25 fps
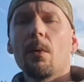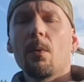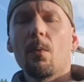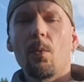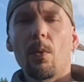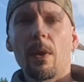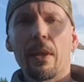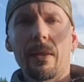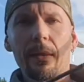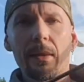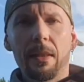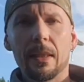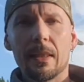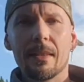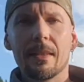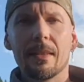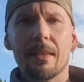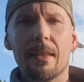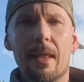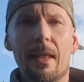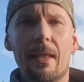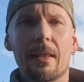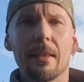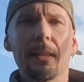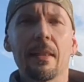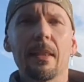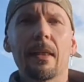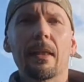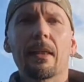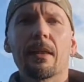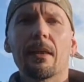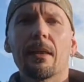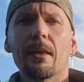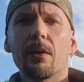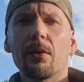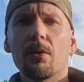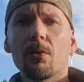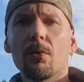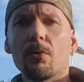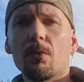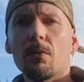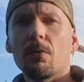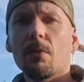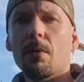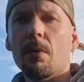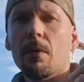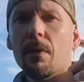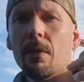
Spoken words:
with this technique you